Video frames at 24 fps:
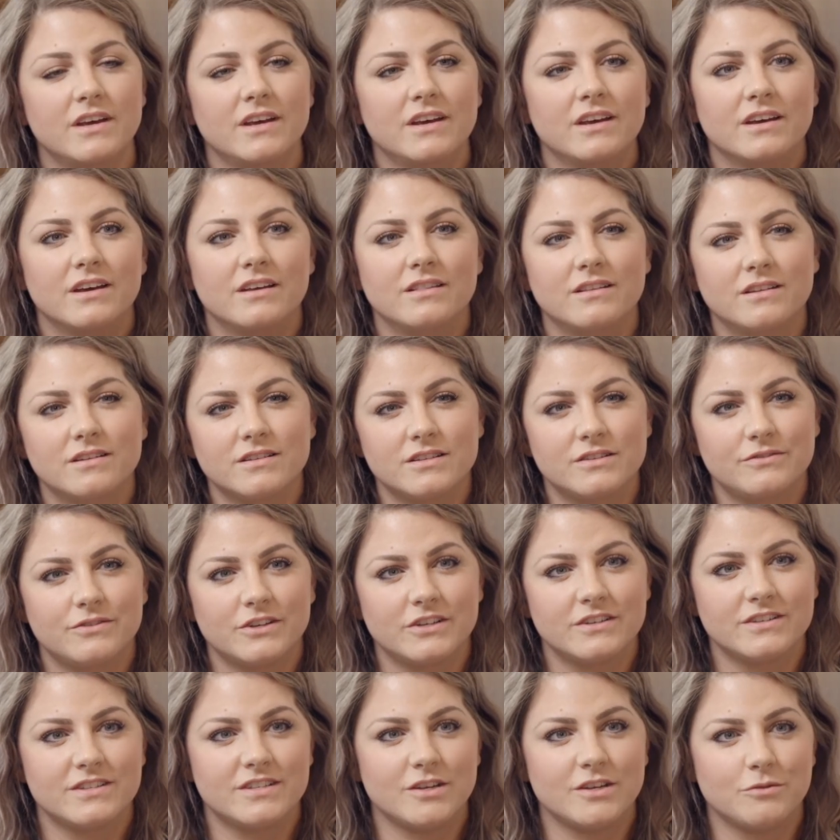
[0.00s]
And then it's
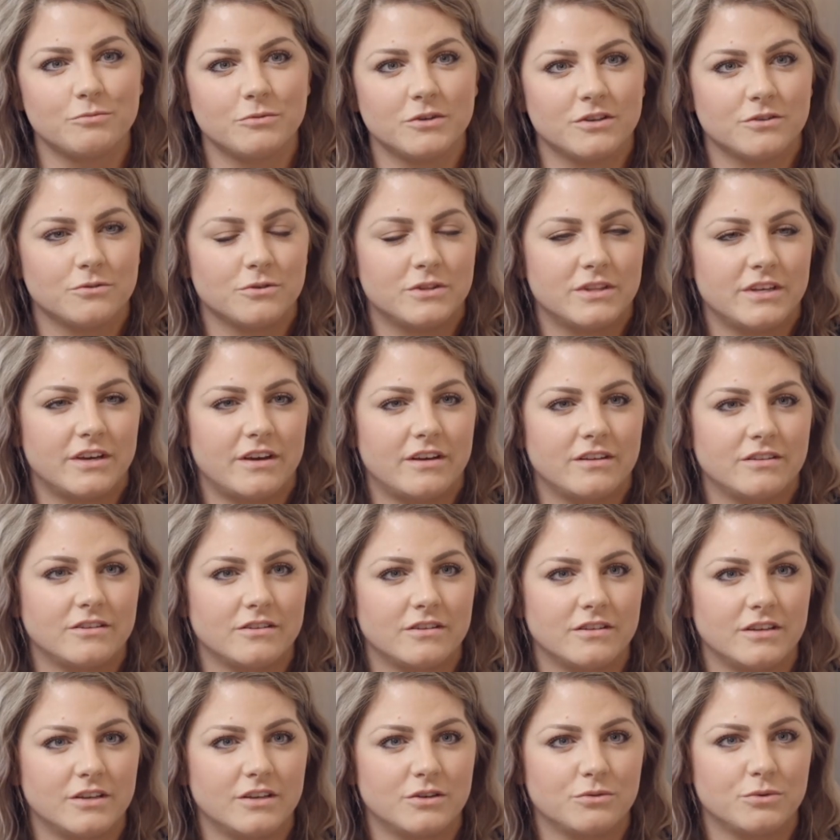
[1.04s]
very similar with the
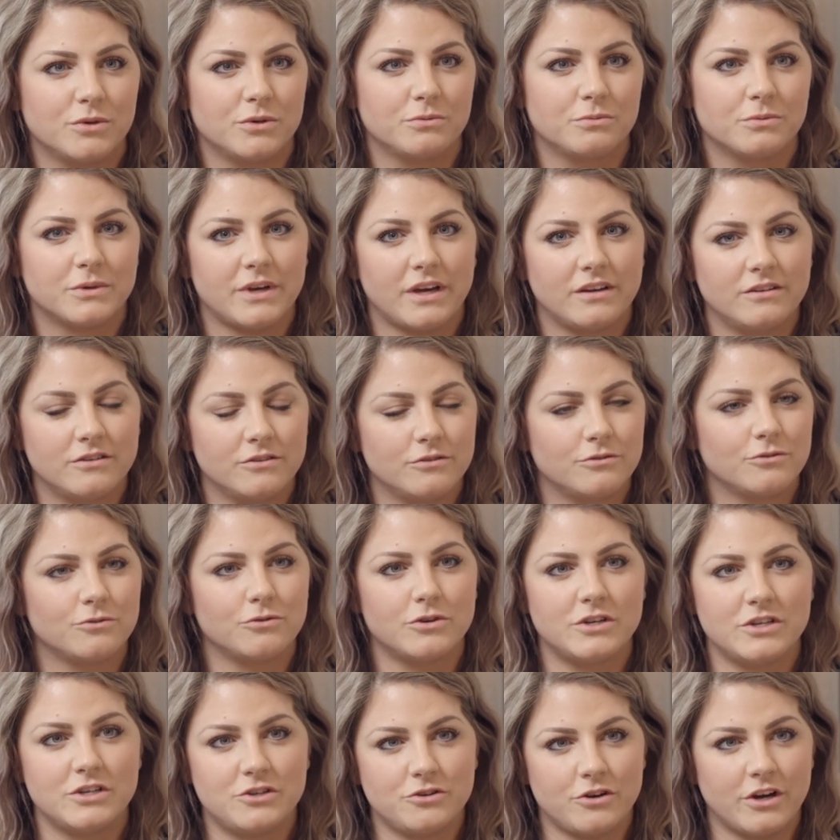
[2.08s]
elderly. We're kind of
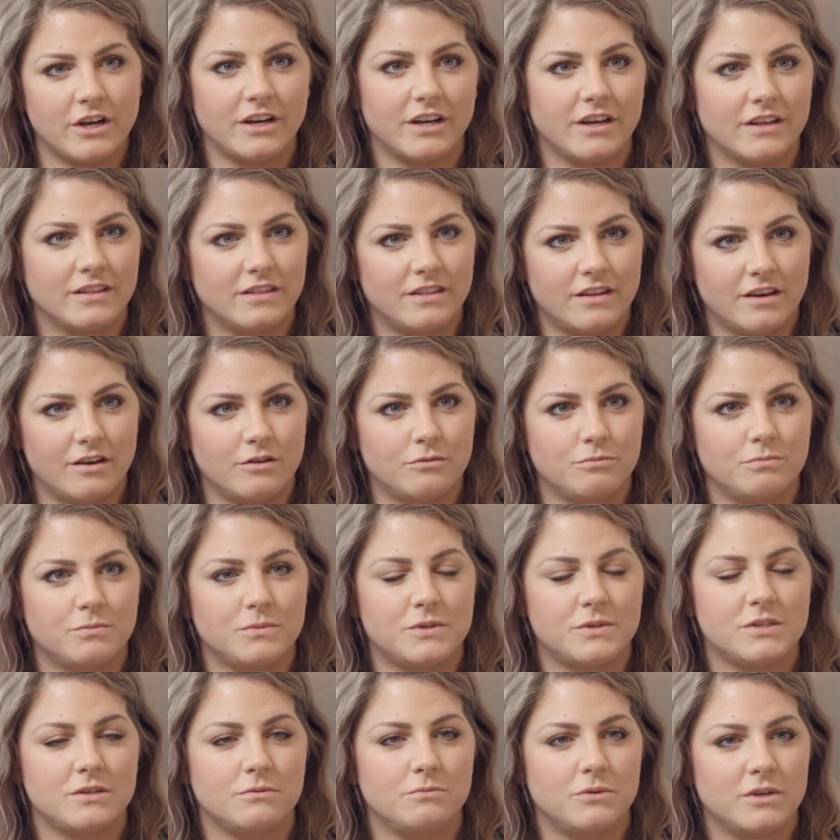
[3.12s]
retraining them
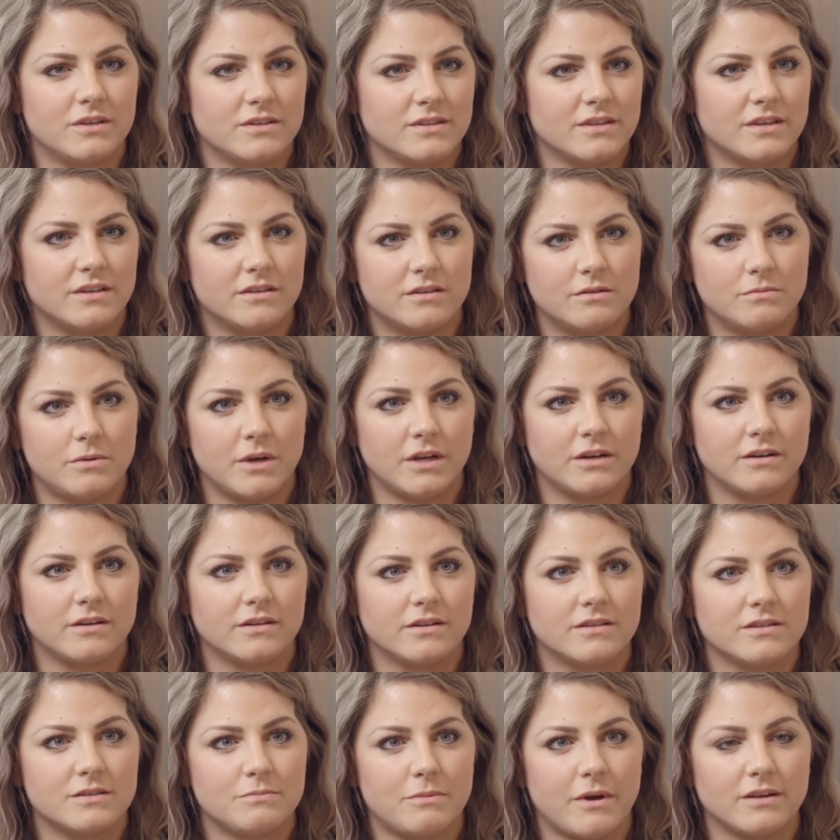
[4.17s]
to be as independent
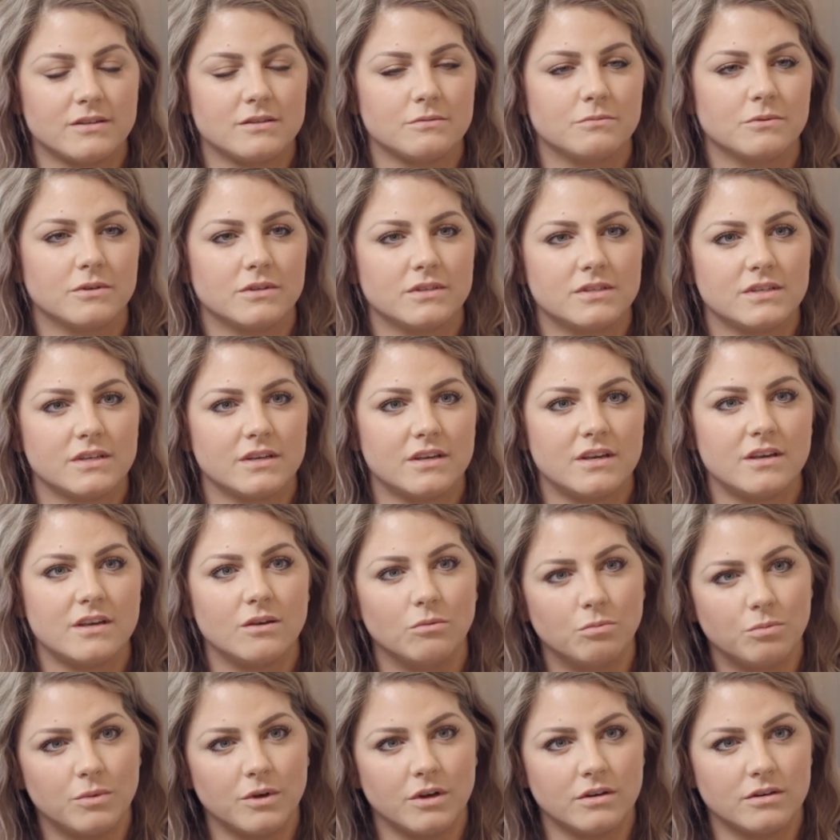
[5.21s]
as possible, to
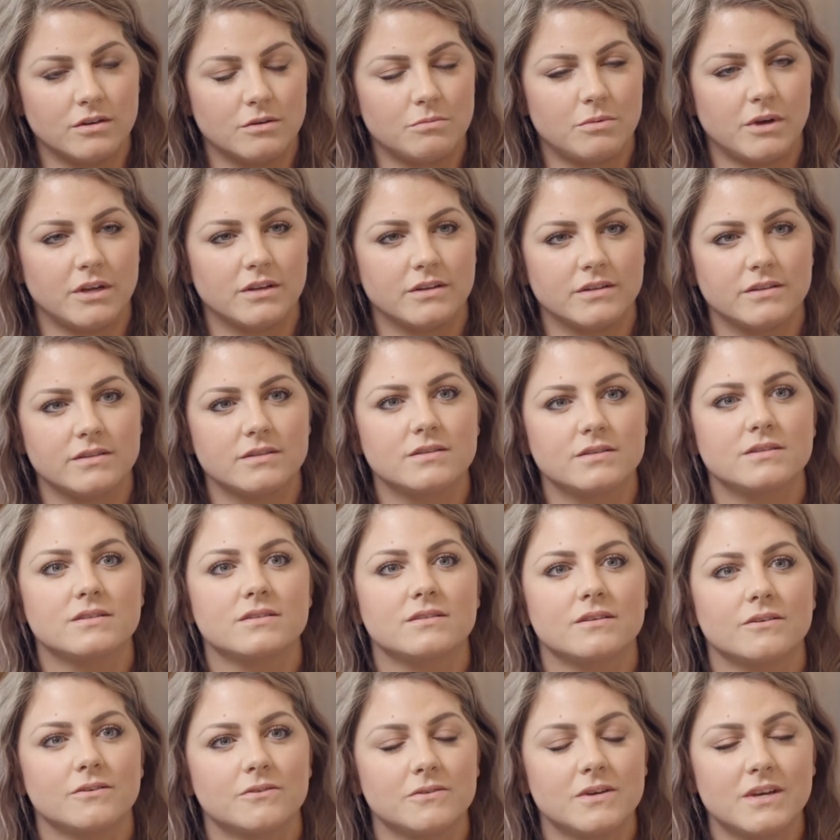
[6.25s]
keep their independence.
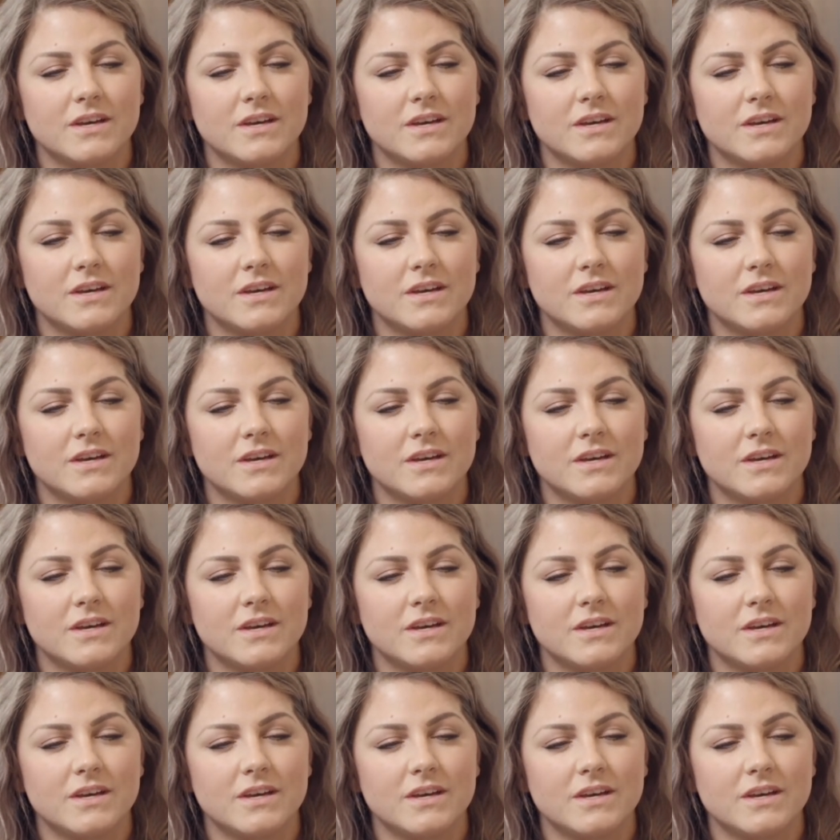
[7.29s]
So